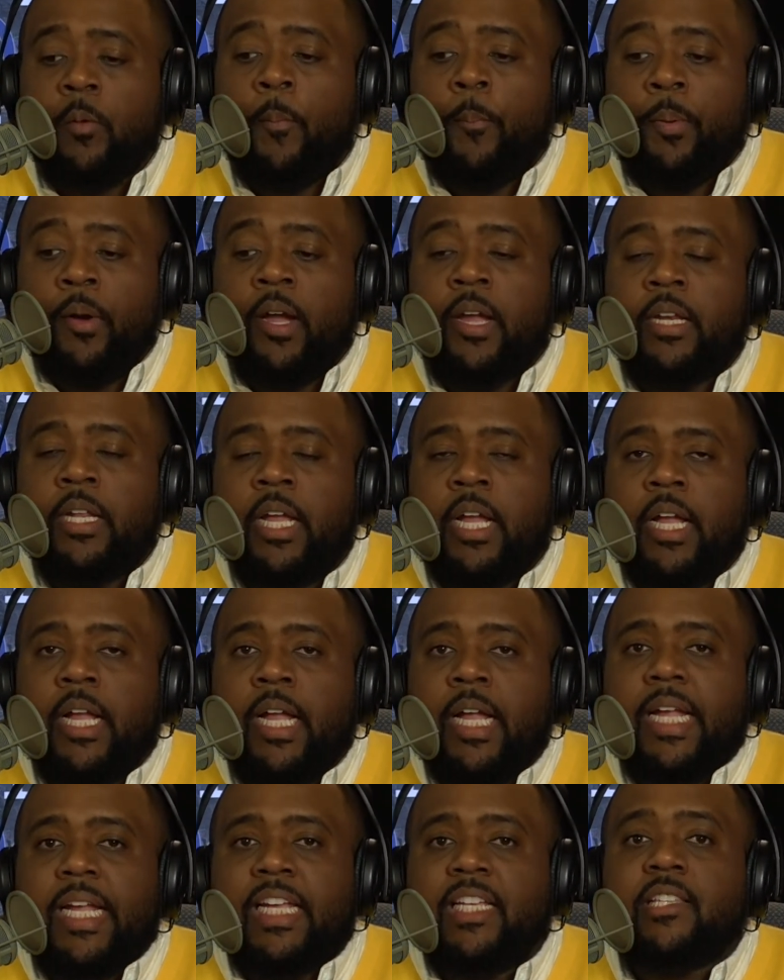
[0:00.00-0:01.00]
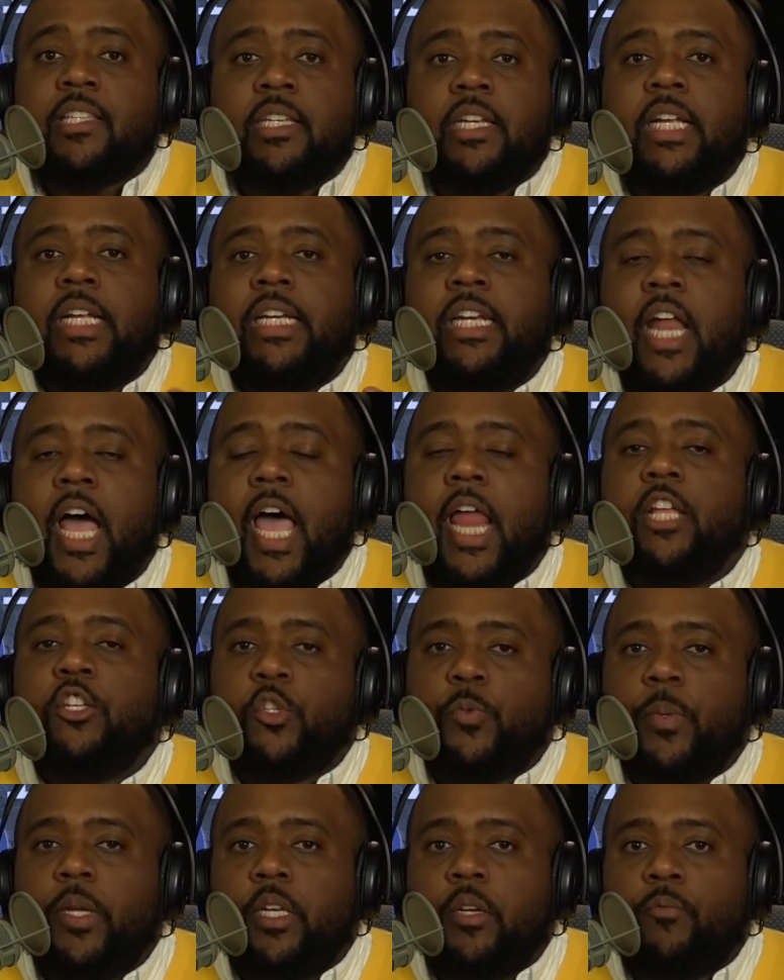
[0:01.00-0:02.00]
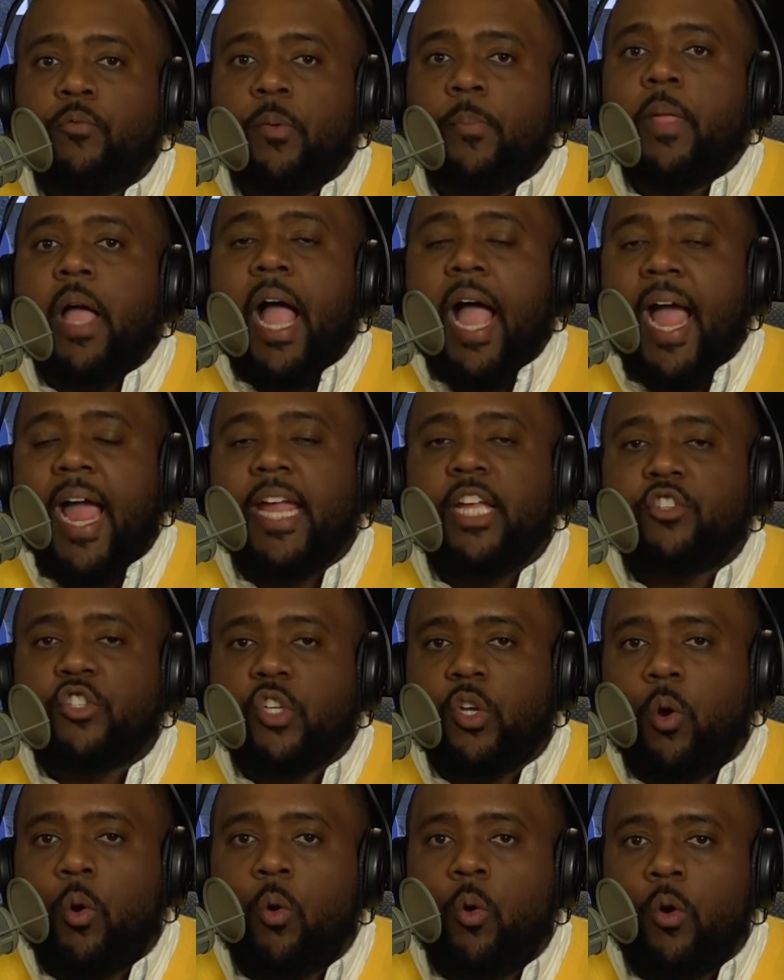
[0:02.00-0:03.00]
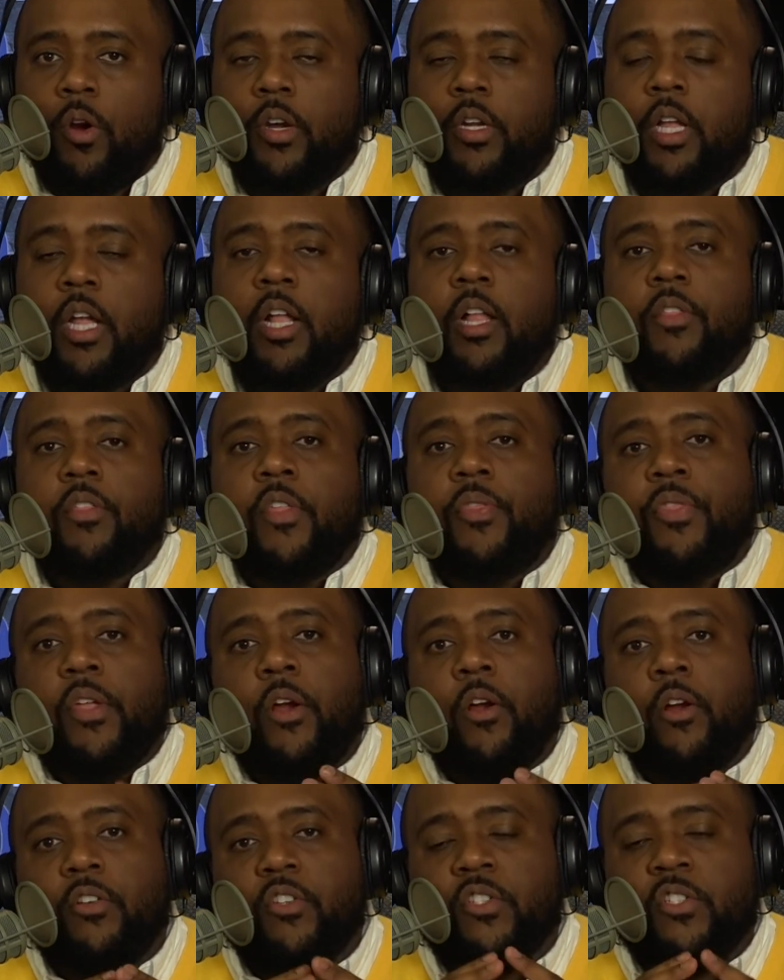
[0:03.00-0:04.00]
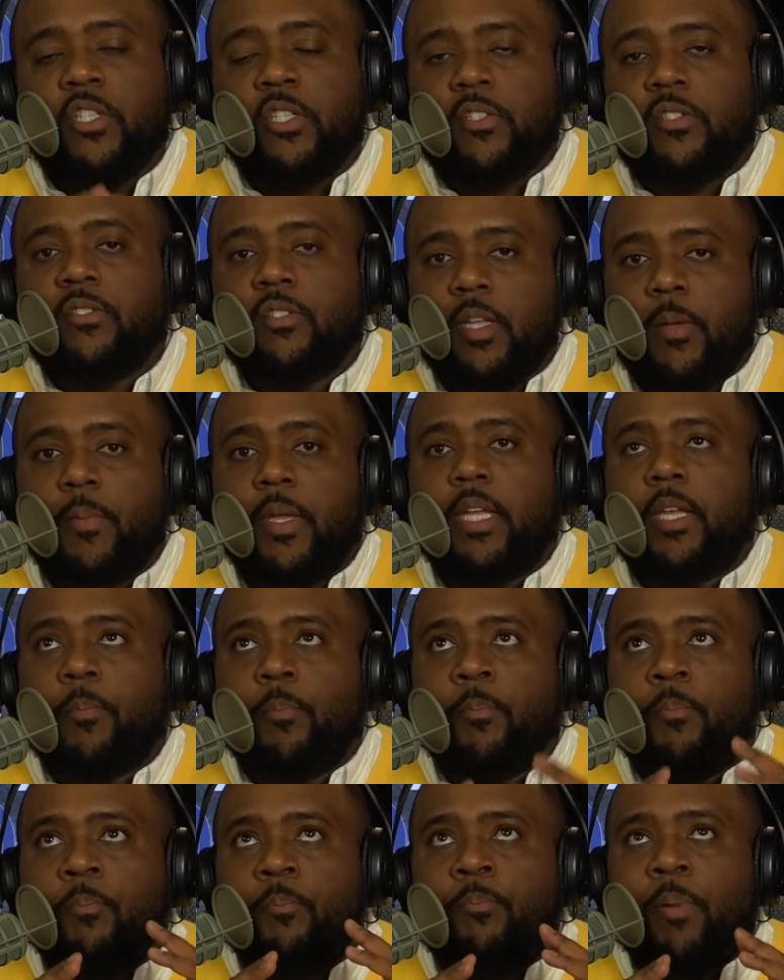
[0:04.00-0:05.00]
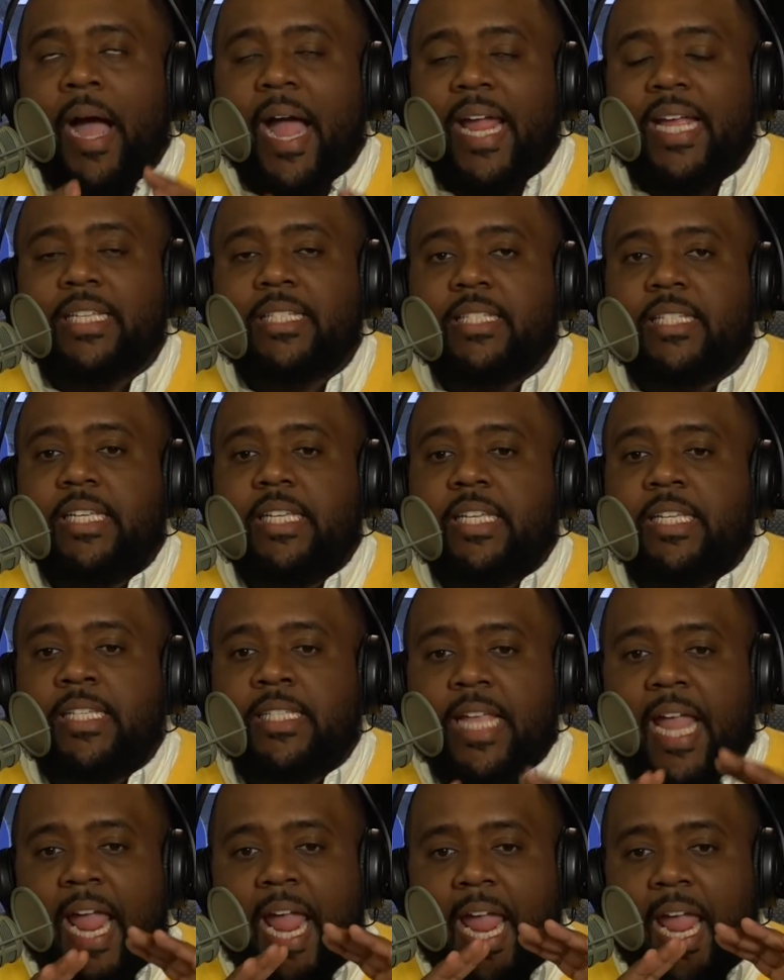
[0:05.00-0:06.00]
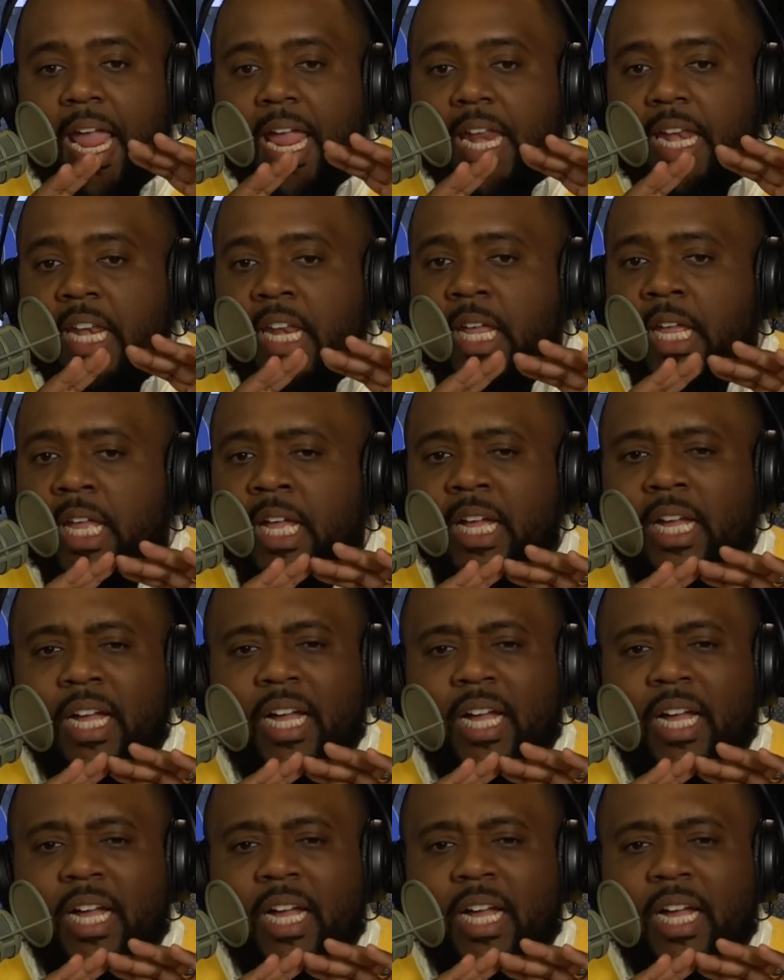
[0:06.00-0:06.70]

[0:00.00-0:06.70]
But it's an acknowledgement from the highest court that there are systemic biases and